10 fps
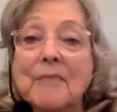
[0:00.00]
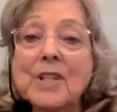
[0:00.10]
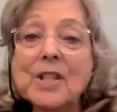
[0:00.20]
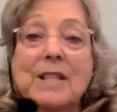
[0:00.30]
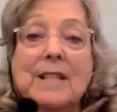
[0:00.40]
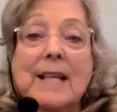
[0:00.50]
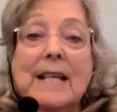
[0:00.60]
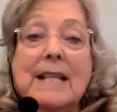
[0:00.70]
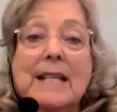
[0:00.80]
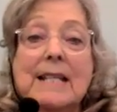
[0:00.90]
she
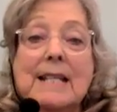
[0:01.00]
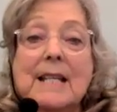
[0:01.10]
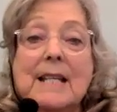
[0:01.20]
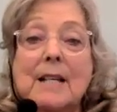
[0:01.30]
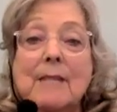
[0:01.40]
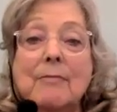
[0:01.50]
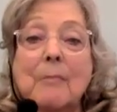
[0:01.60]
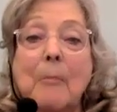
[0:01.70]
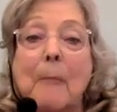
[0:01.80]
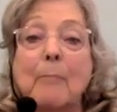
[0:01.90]
decided to seek
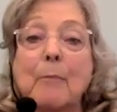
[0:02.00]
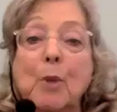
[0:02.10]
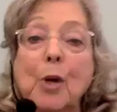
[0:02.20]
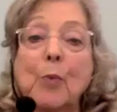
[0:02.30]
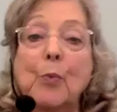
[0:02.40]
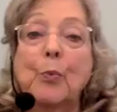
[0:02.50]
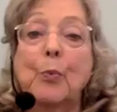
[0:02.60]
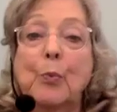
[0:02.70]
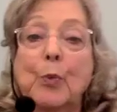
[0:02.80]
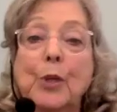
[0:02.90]
more
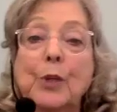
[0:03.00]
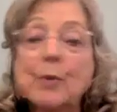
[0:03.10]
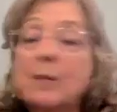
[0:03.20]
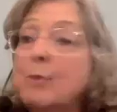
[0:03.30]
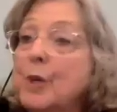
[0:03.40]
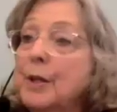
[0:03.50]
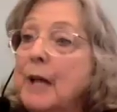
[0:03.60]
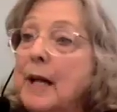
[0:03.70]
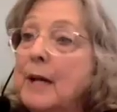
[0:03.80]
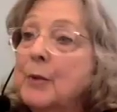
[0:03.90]
work that was more in
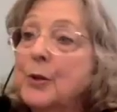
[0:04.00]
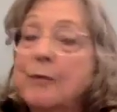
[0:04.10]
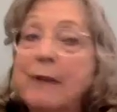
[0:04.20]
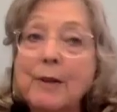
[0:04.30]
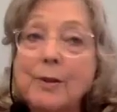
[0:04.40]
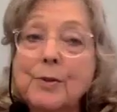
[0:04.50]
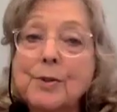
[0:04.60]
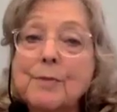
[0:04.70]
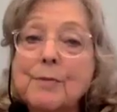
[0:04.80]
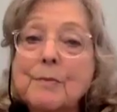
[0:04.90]
line with her
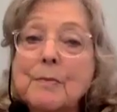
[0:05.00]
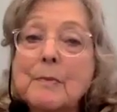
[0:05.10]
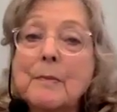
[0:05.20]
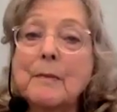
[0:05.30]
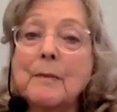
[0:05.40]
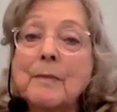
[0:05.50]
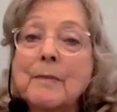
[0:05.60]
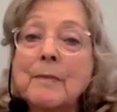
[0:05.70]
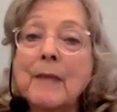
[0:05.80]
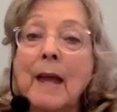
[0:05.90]
values.
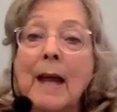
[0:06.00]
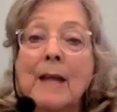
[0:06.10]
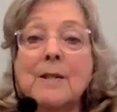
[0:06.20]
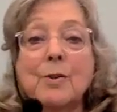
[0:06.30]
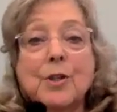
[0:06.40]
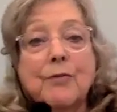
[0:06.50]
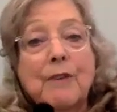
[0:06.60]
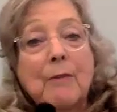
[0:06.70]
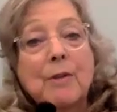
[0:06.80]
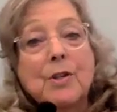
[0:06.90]
And so she
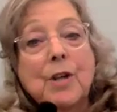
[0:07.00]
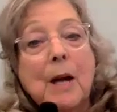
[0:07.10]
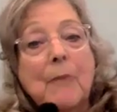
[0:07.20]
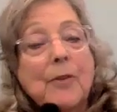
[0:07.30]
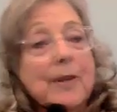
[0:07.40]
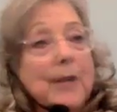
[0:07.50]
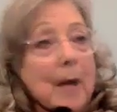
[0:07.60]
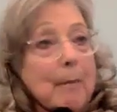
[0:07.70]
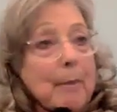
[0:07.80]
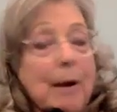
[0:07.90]
found a job for a
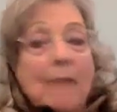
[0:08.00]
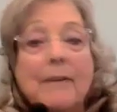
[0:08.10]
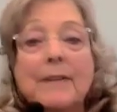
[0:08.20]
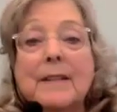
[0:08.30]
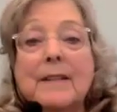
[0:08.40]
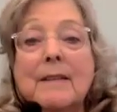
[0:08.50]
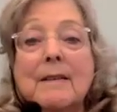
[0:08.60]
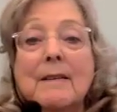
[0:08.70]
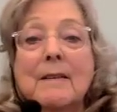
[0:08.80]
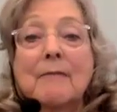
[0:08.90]
nonprofit that
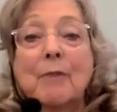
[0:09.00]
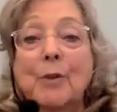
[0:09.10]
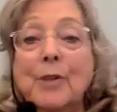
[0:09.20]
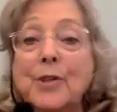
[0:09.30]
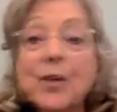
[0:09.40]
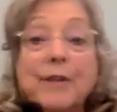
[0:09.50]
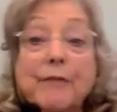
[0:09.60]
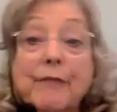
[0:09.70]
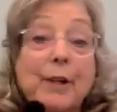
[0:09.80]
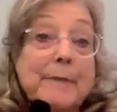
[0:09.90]
focused on
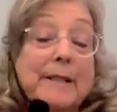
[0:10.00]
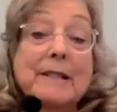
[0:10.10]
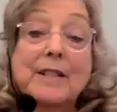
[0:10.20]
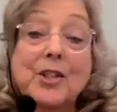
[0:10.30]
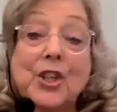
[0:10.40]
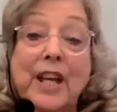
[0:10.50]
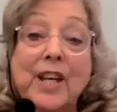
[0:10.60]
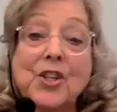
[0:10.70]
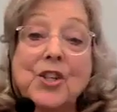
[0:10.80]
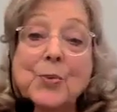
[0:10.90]
environmental
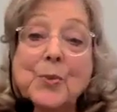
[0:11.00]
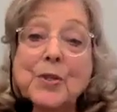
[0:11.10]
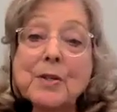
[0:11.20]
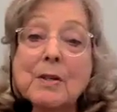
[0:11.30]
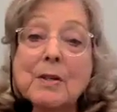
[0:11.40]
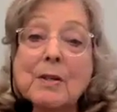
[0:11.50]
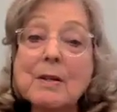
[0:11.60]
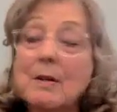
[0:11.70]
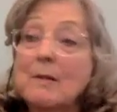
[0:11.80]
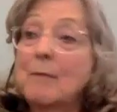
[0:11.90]
education with
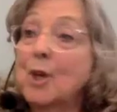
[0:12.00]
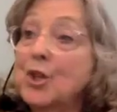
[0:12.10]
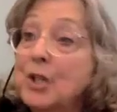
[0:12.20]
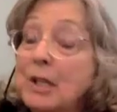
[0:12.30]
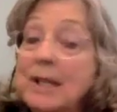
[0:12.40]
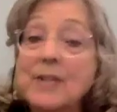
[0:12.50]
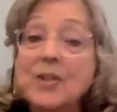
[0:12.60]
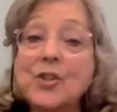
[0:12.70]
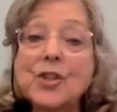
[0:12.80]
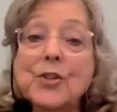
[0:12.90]

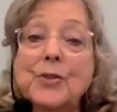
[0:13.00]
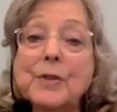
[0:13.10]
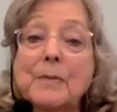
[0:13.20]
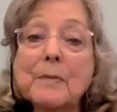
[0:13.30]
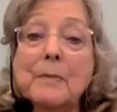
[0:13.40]
marginalized children.